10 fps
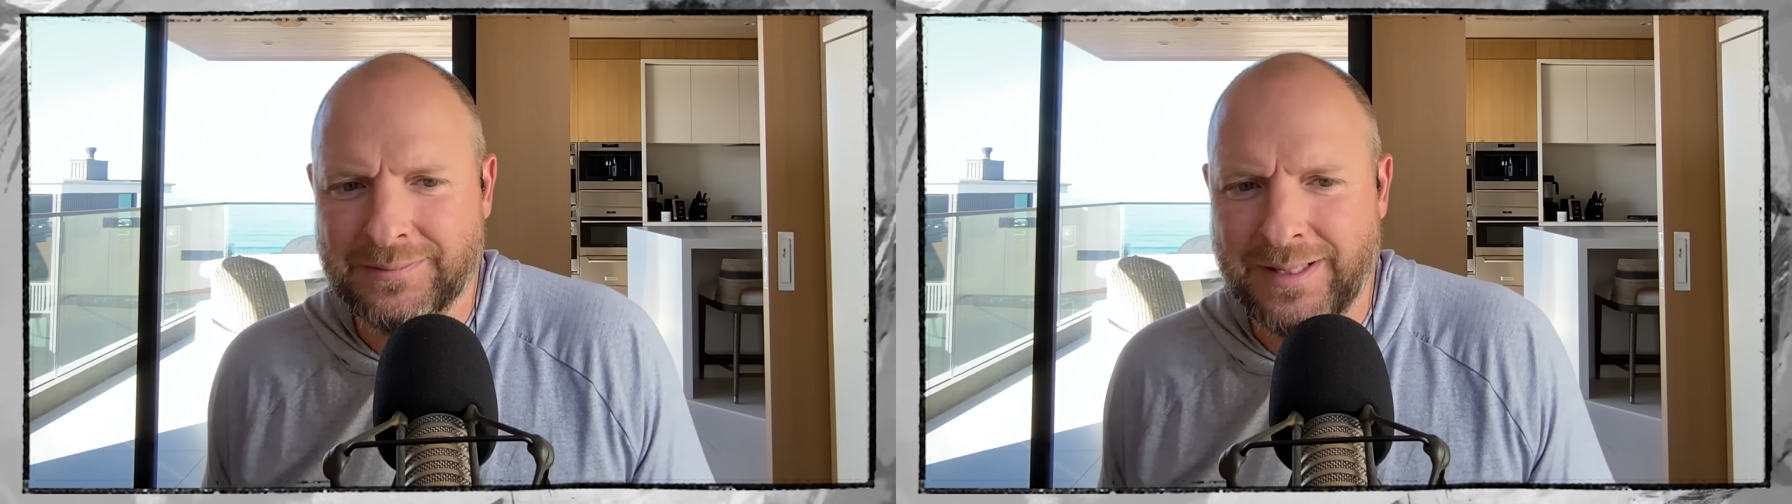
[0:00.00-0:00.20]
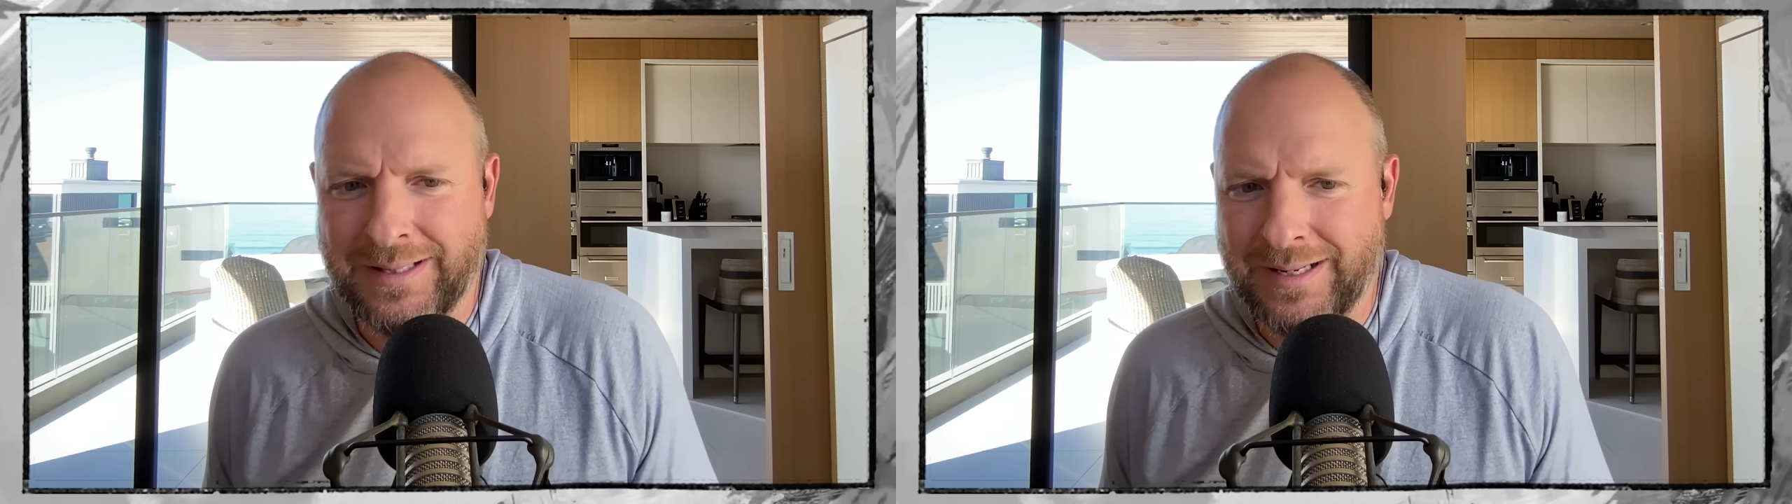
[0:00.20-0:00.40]

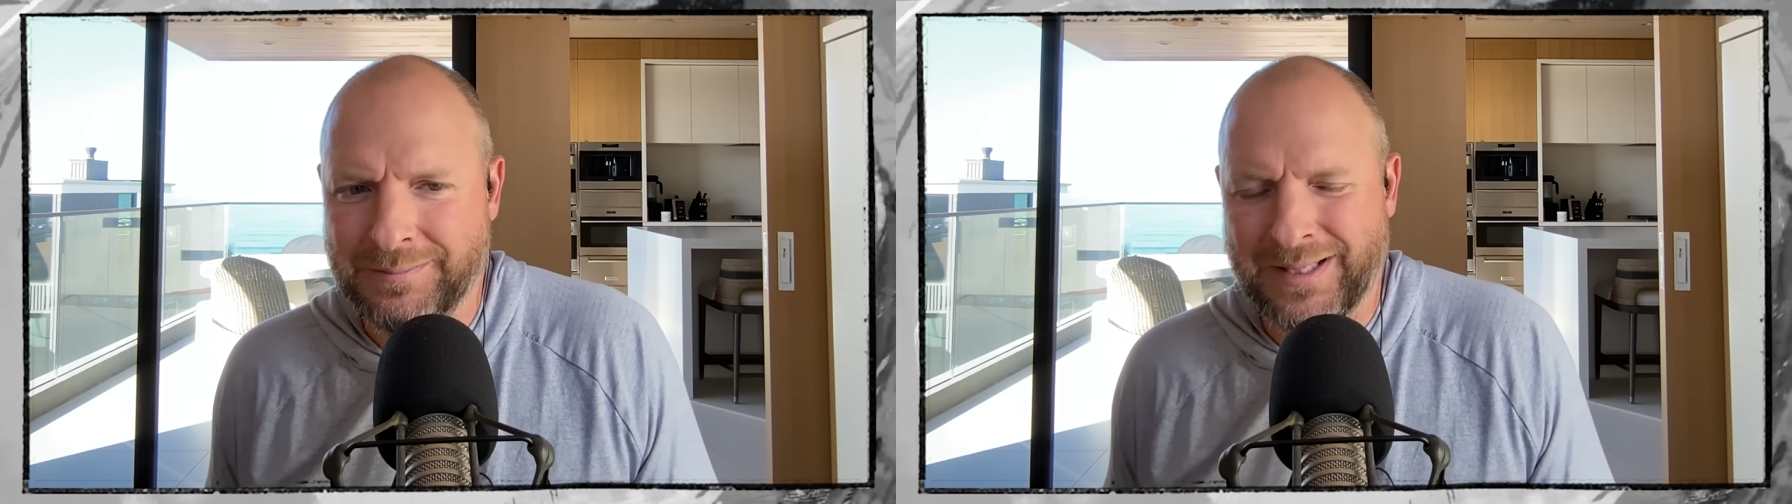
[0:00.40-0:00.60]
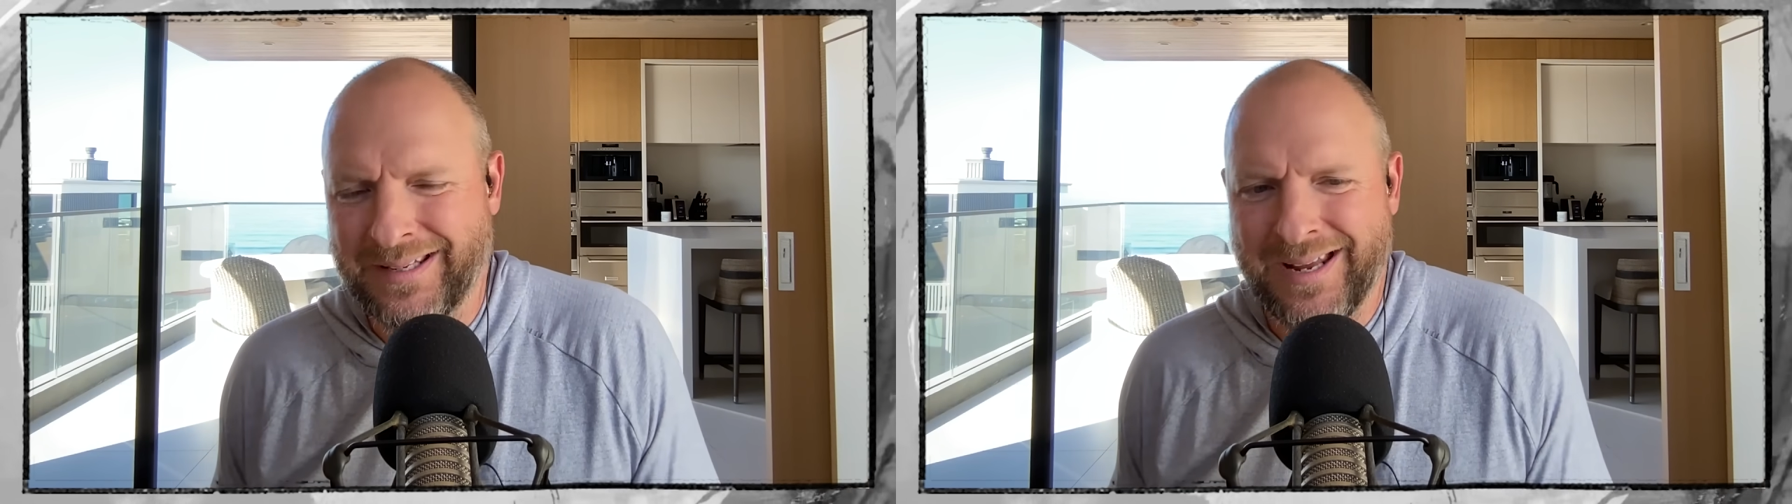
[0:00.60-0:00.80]
And then I'm
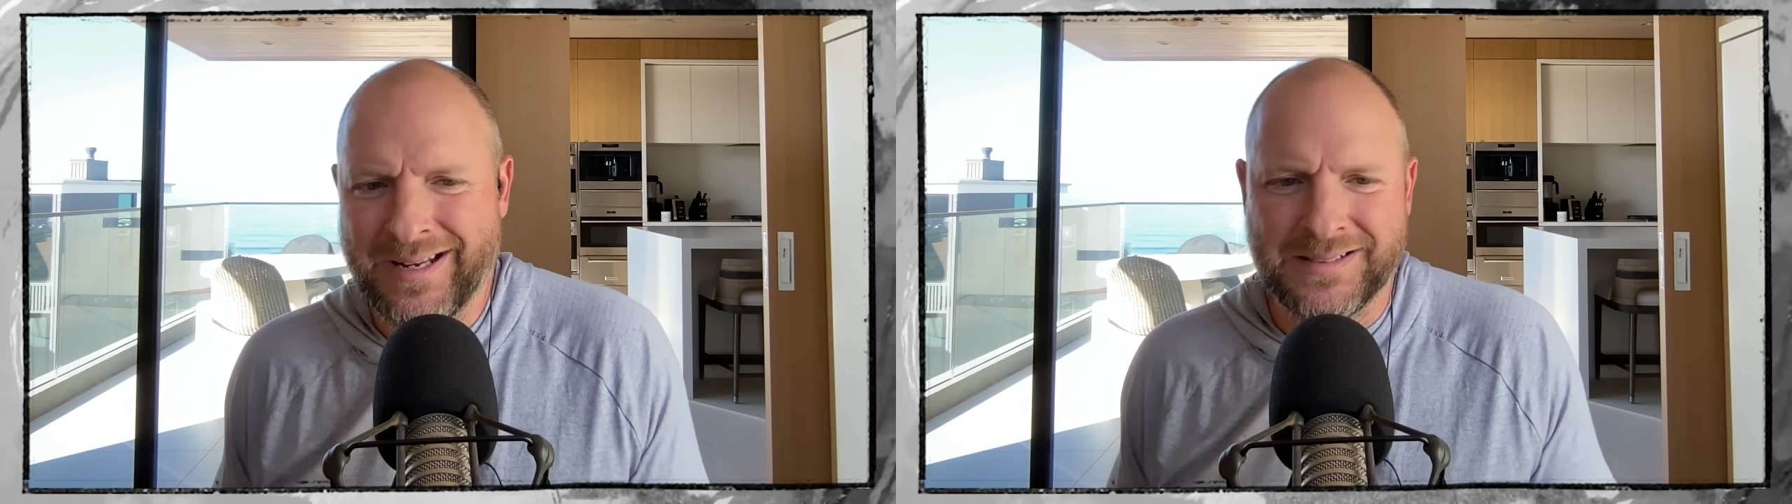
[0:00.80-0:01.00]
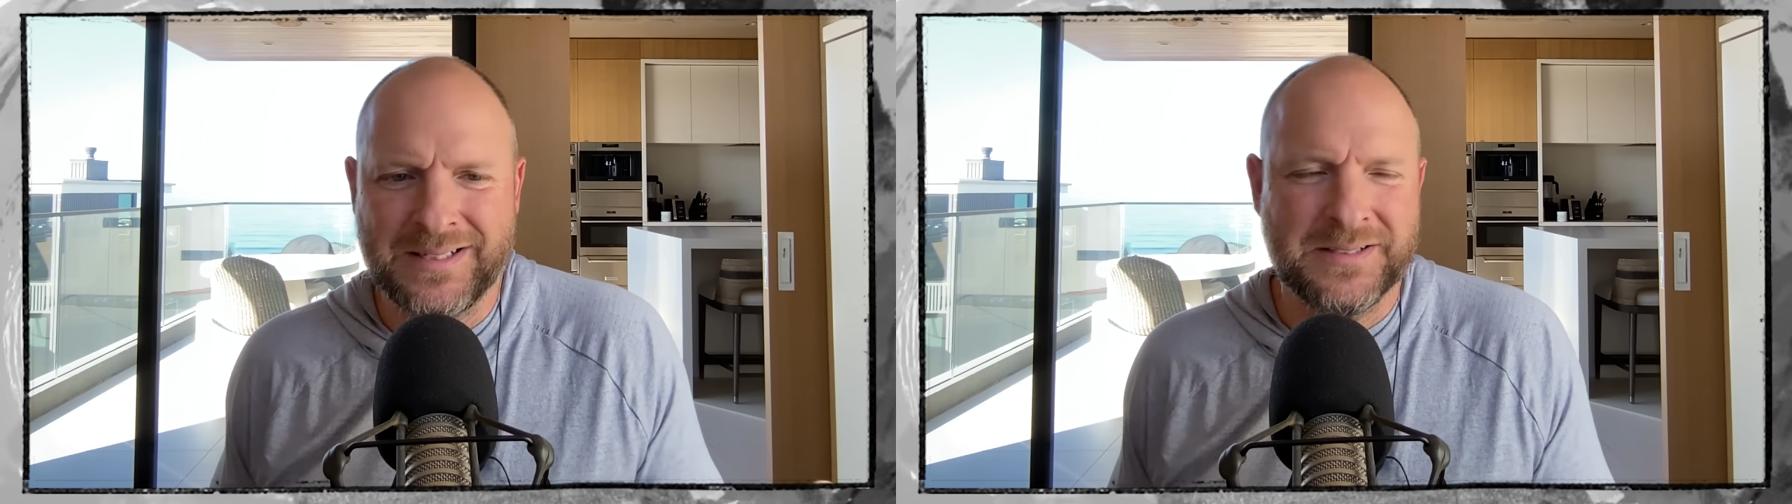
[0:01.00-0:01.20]
like, yeah, I
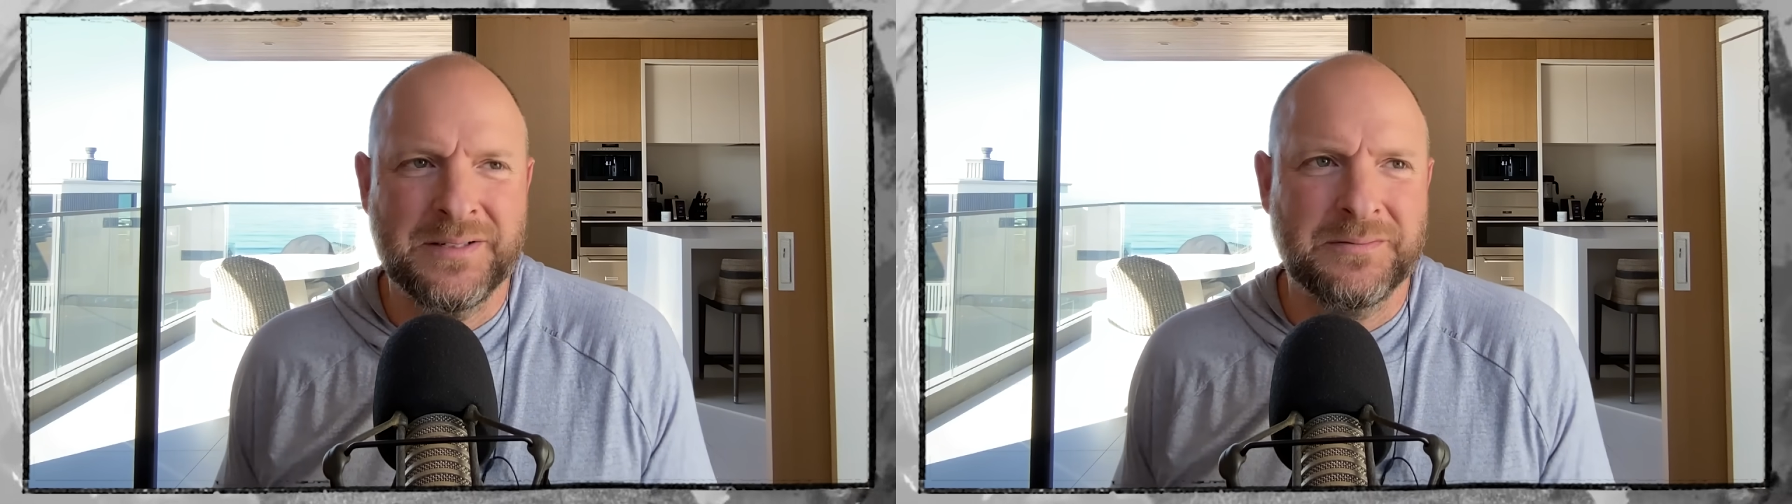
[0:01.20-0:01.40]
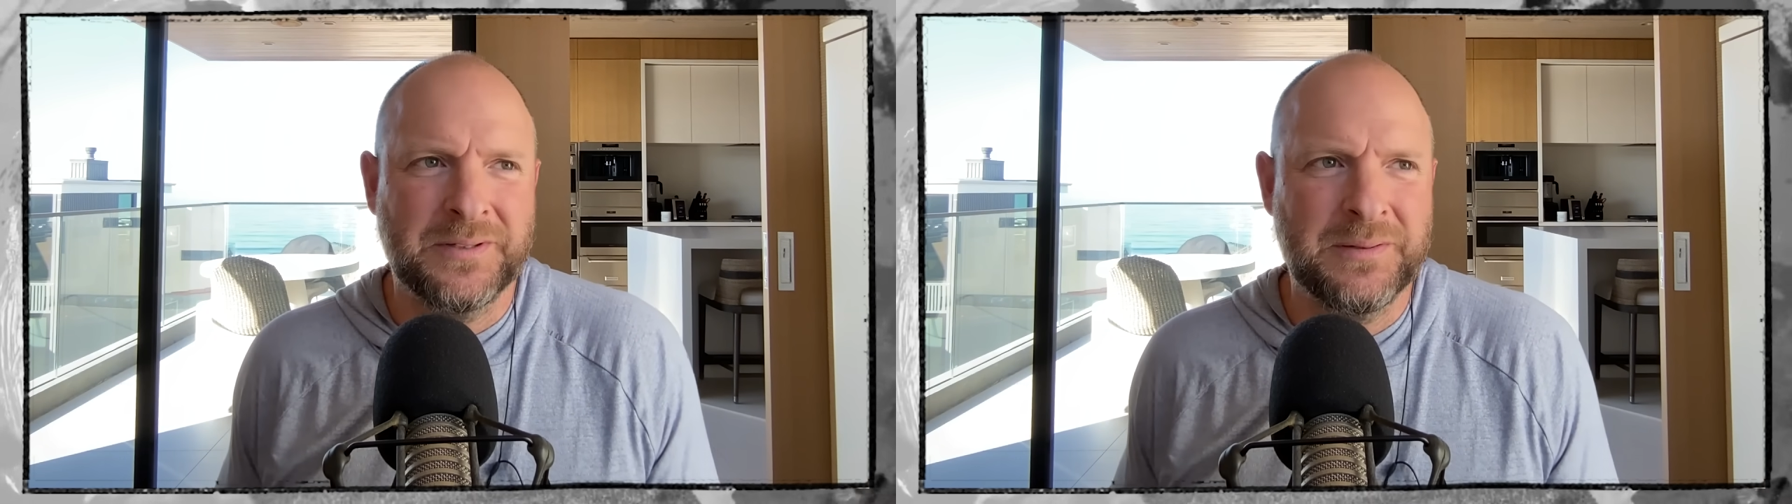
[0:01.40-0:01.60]
guess this
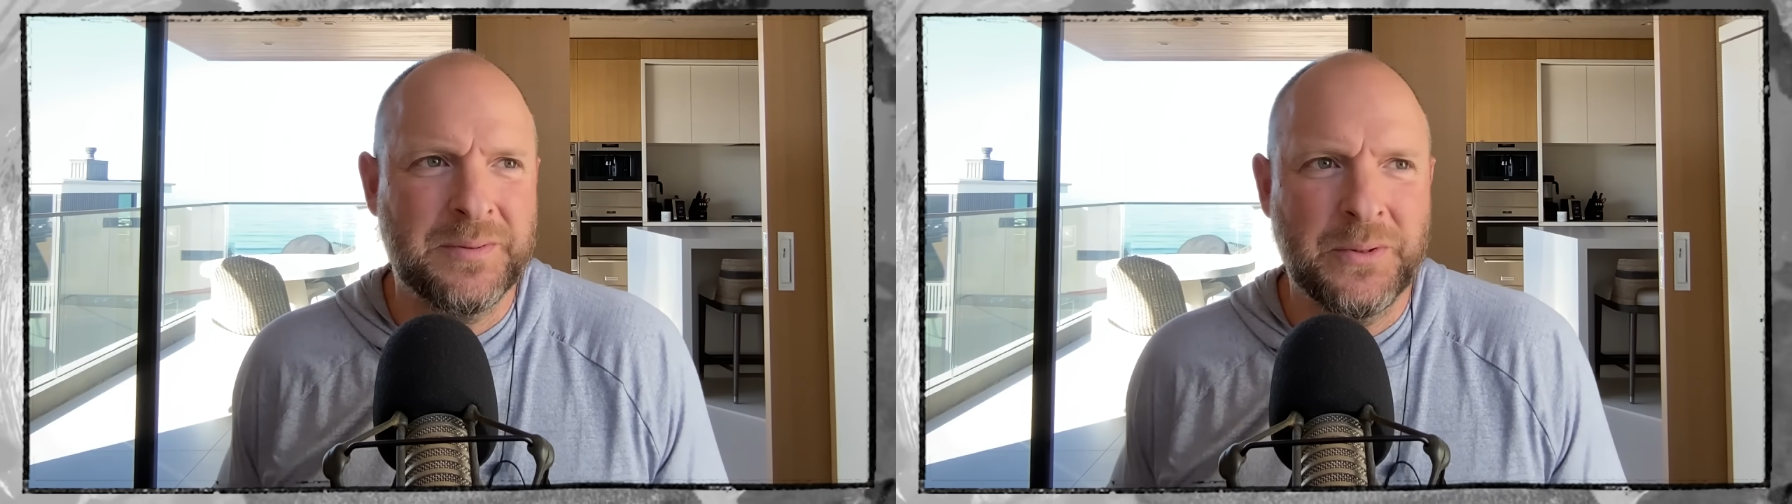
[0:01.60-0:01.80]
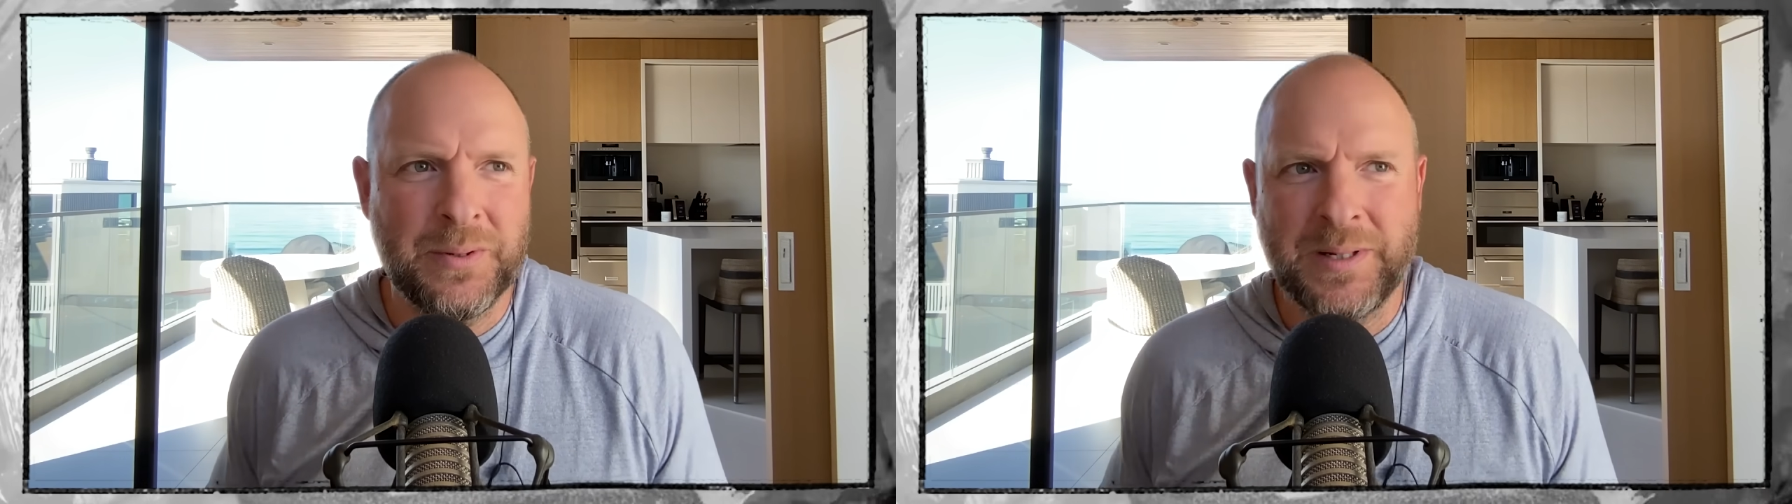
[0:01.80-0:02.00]
doesn't really
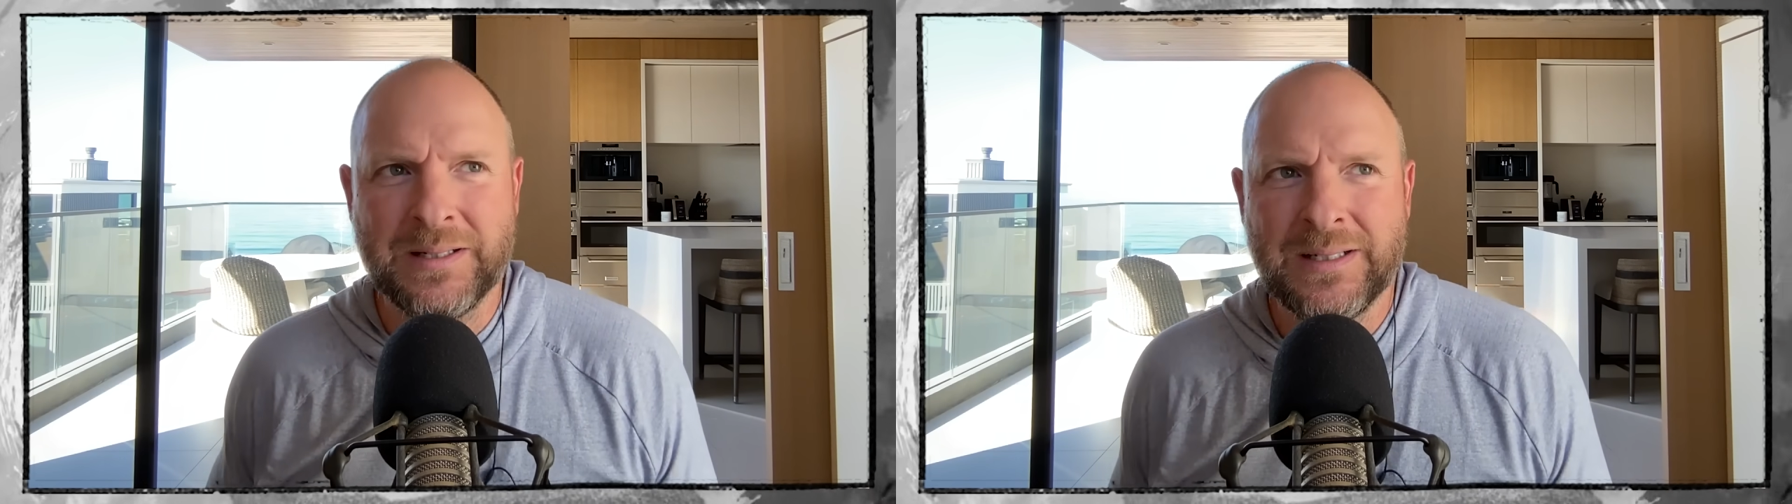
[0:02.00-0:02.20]
annoy me.